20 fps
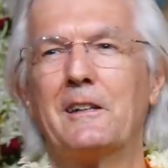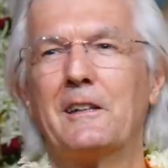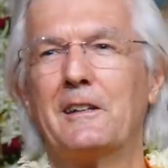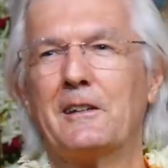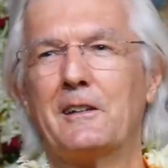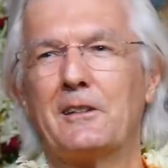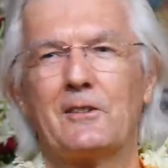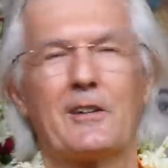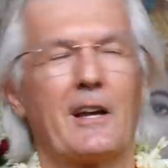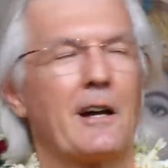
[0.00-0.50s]
it
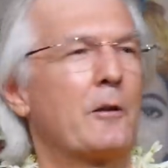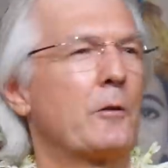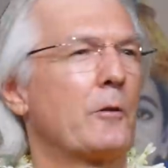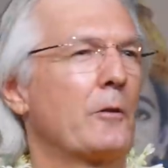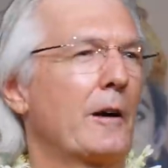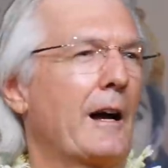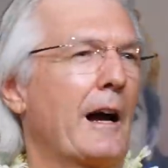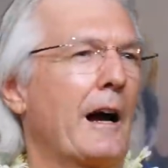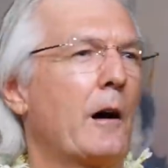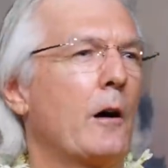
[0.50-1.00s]
is,
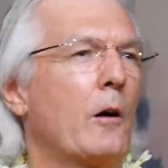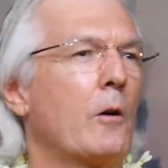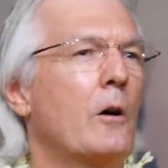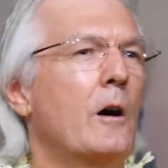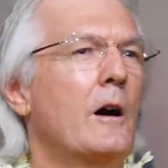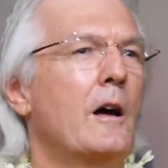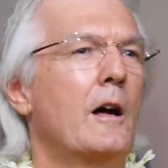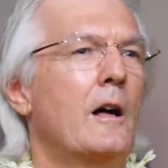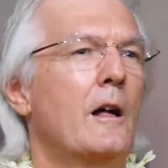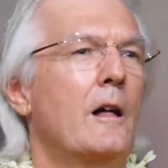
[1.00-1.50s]
how, how
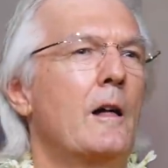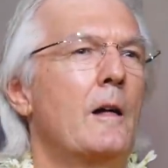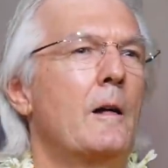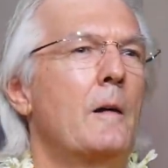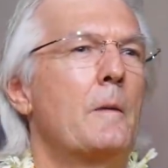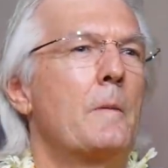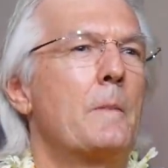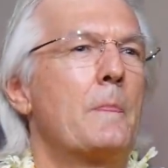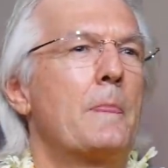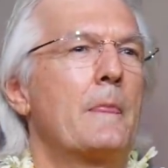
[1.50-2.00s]

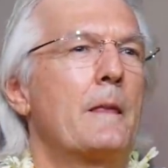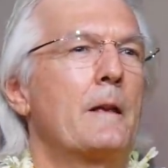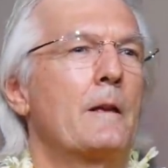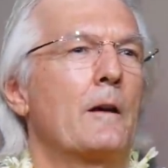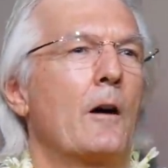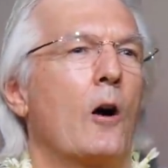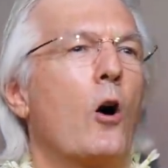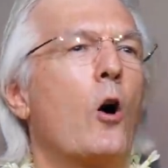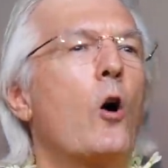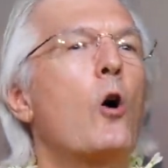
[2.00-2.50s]

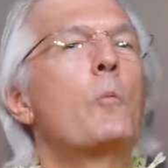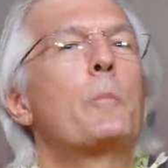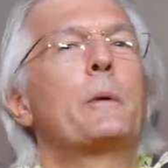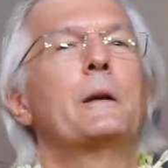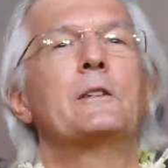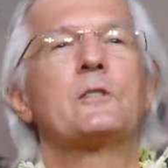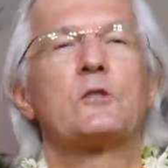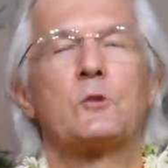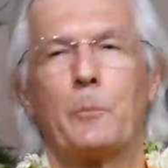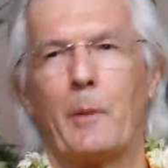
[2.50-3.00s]

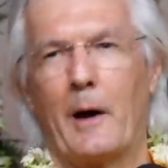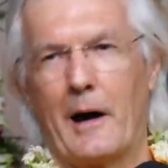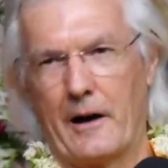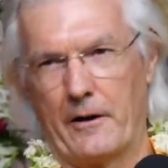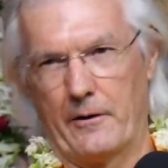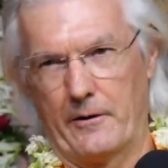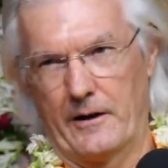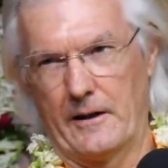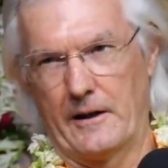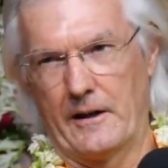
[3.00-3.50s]

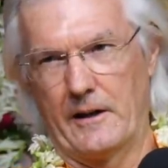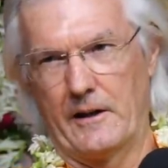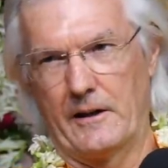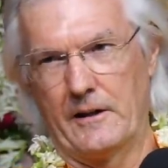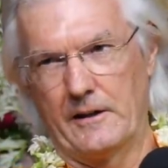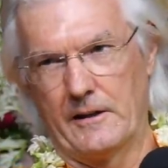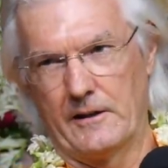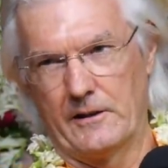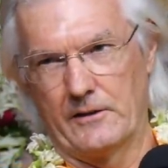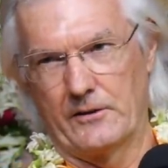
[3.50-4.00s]
hope-inspiring it
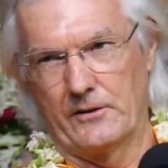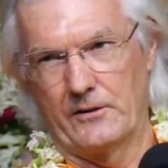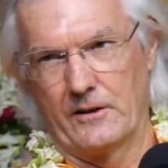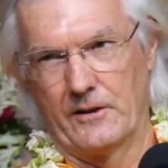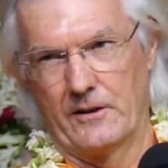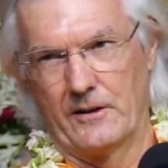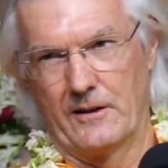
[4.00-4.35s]
is